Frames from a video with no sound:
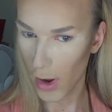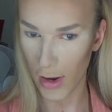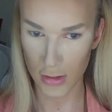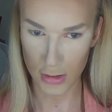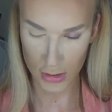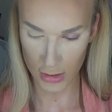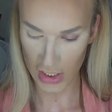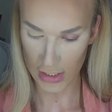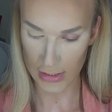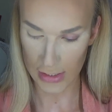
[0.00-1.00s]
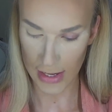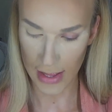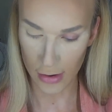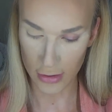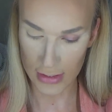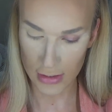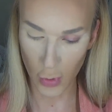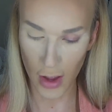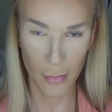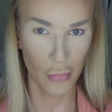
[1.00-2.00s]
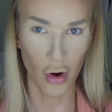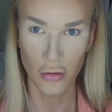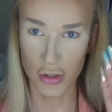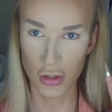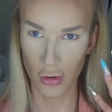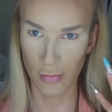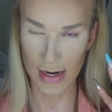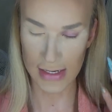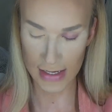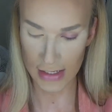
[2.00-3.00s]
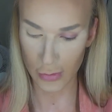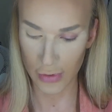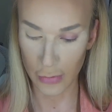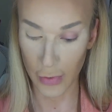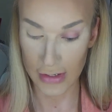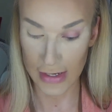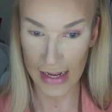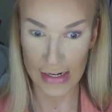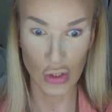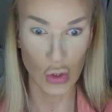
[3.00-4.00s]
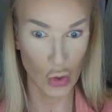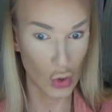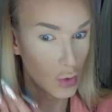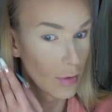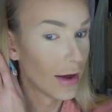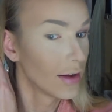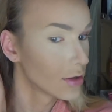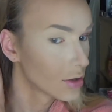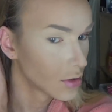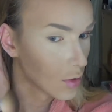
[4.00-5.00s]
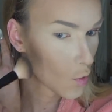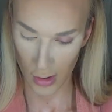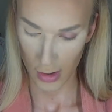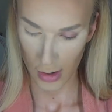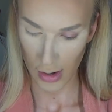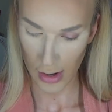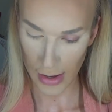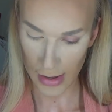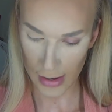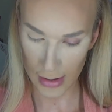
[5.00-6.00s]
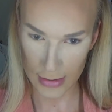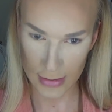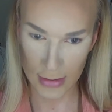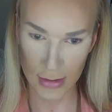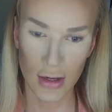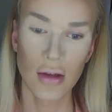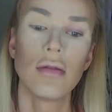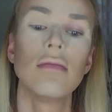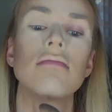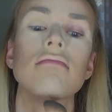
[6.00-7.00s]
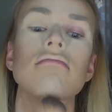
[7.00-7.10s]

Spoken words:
and just gently, because it's quite bronzed already, so we don't want to add too much, like so.